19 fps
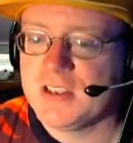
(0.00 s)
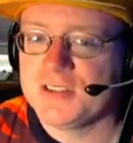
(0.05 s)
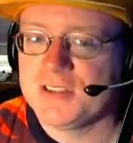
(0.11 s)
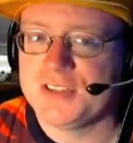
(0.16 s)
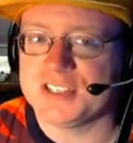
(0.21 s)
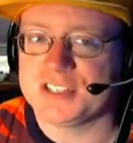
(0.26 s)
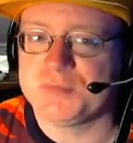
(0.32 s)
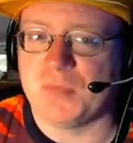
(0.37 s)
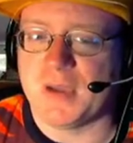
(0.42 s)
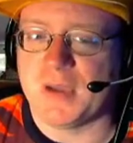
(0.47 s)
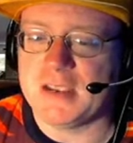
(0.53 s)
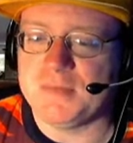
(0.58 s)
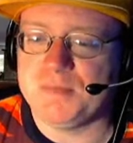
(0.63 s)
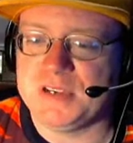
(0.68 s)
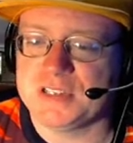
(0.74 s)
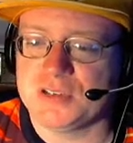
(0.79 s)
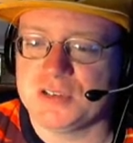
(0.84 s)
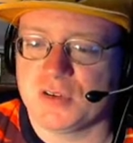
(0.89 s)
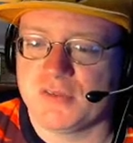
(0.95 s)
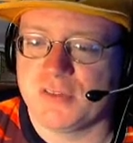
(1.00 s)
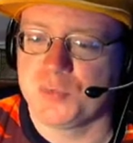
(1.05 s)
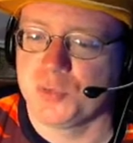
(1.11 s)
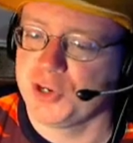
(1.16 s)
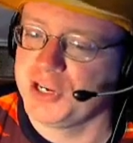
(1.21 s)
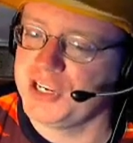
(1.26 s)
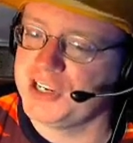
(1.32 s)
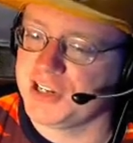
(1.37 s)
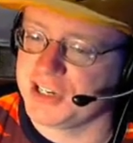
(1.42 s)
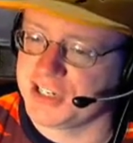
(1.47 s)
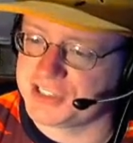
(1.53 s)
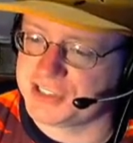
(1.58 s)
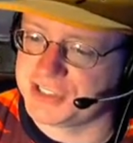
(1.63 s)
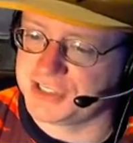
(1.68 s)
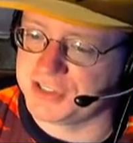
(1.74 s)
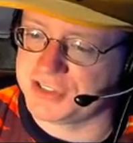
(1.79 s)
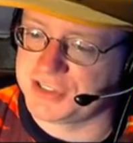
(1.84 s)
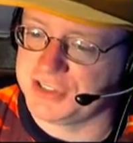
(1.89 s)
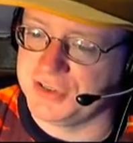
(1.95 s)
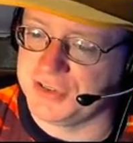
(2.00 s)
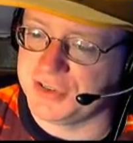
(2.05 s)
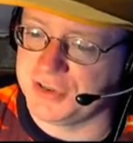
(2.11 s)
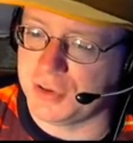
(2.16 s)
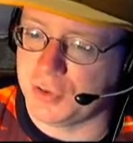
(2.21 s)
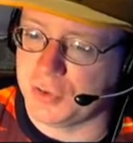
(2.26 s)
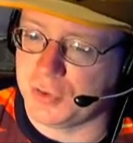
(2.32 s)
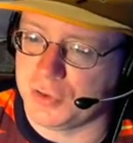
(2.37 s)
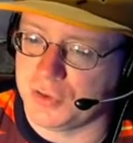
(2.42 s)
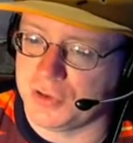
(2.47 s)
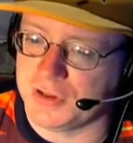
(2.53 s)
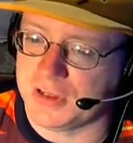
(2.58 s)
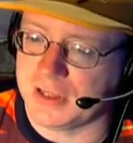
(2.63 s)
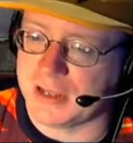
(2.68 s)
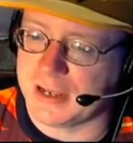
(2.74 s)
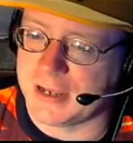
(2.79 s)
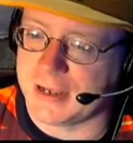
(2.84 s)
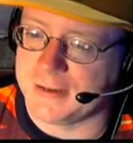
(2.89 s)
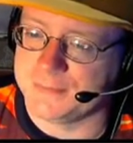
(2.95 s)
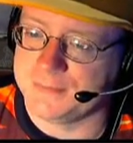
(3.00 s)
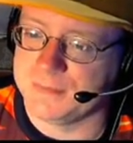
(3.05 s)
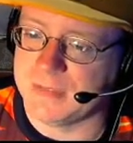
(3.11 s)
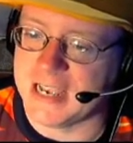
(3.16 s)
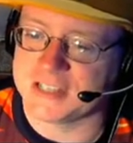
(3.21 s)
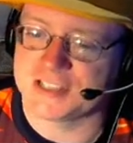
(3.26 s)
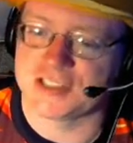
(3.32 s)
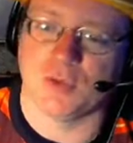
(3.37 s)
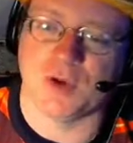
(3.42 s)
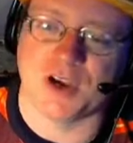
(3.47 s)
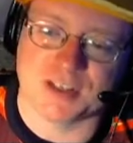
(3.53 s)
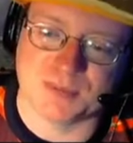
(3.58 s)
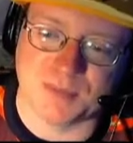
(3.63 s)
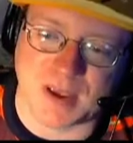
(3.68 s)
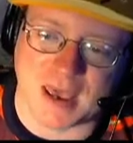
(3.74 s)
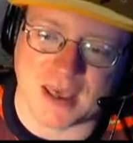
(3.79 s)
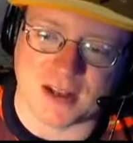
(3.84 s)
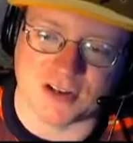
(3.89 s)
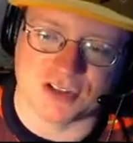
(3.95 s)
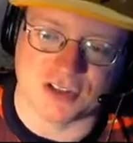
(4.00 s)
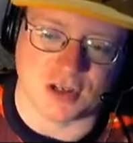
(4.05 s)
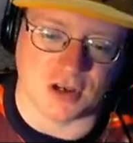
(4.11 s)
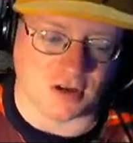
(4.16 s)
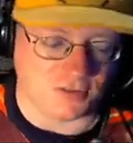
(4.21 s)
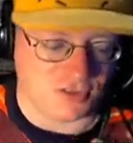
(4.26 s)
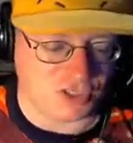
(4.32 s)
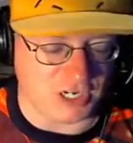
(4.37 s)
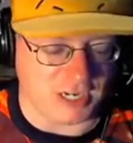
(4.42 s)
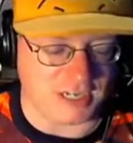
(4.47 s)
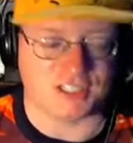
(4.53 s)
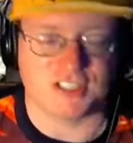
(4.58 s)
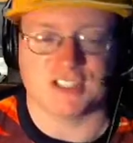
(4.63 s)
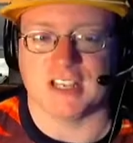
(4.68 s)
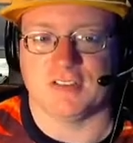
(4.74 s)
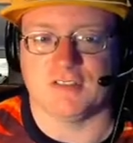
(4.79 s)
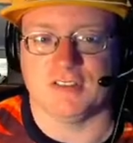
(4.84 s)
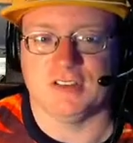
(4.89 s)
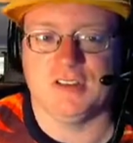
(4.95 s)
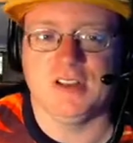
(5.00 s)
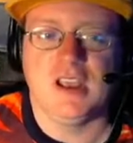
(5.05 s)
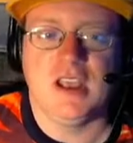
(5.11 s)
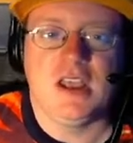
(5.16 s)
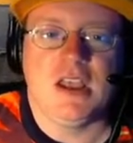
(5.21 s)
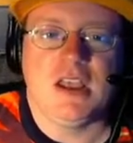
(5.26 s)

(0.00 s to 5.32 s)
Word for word: This might be sort of a precursor to the whole uh, SOS battles of Gen 7.